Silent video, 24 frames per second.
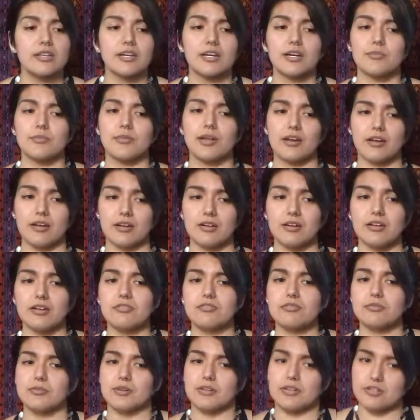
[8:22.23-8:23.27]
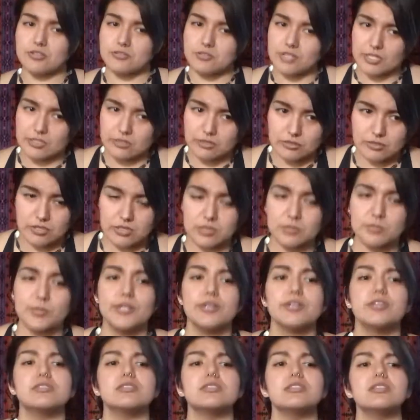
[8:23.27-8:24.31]
like I'm not good enough, I'm going to attract those
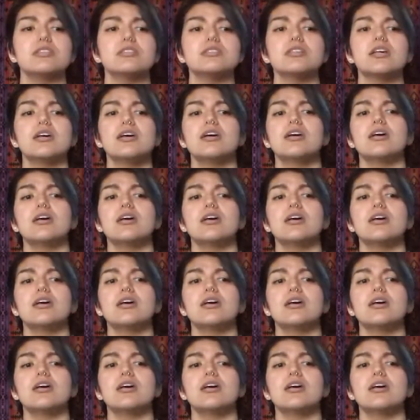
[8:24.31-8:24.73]
experiences.